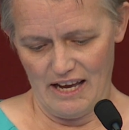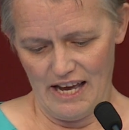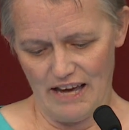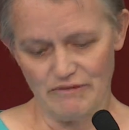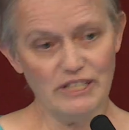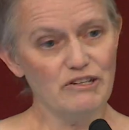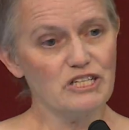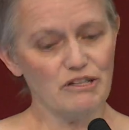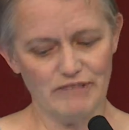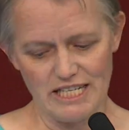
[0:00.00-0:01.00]
and reduce
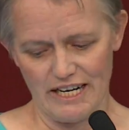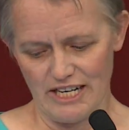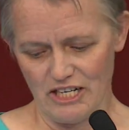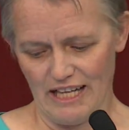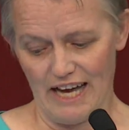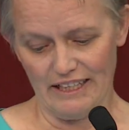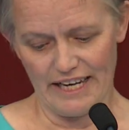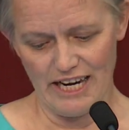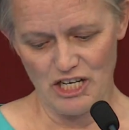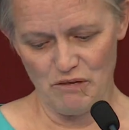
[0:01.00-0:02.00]
the residential
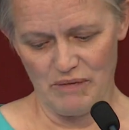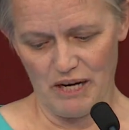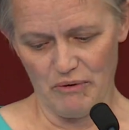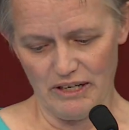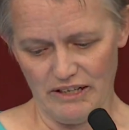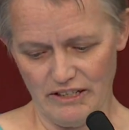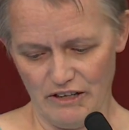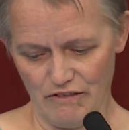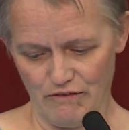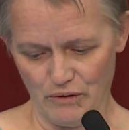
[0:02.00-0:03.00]
allocation by one
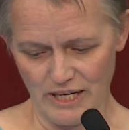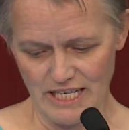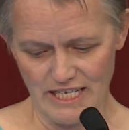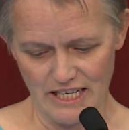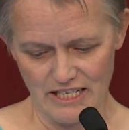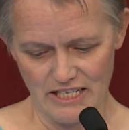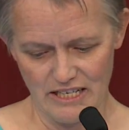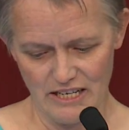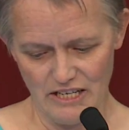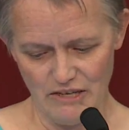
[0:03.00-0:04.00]
hundred forty-six
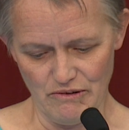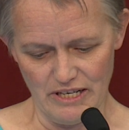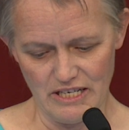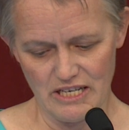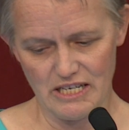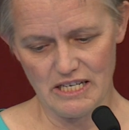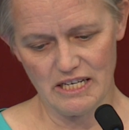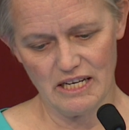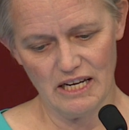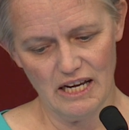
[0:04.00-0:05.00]
units.
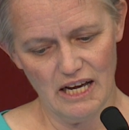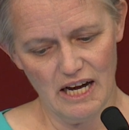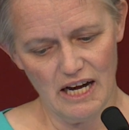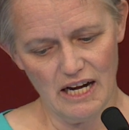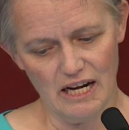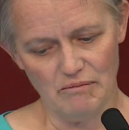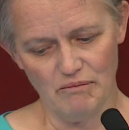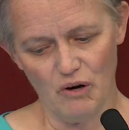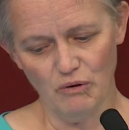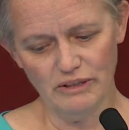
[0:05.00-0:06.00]

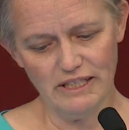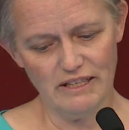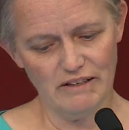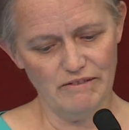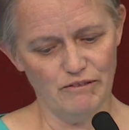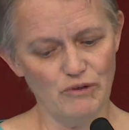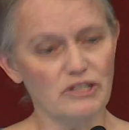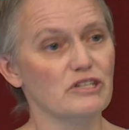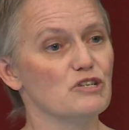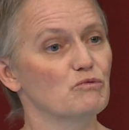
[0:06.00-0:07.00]
Um, only the
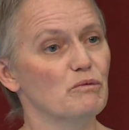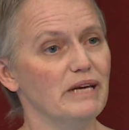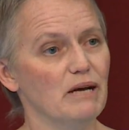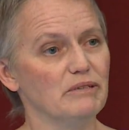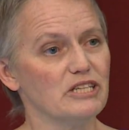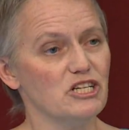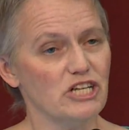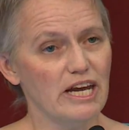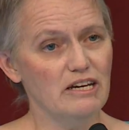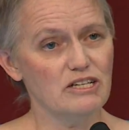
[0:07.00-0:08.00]
voters would be able to
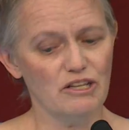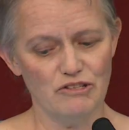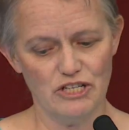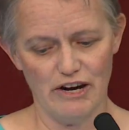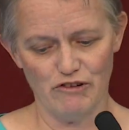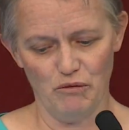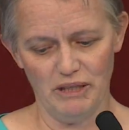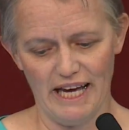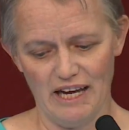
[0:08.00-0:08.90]
change those general plan